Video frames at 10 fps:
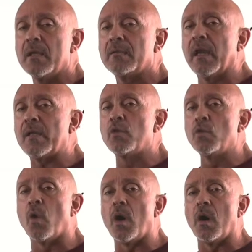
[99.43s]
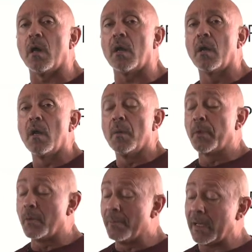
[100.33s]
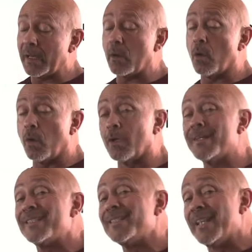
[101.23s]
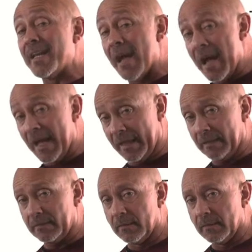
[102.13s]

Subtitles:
that you are permitting or denying.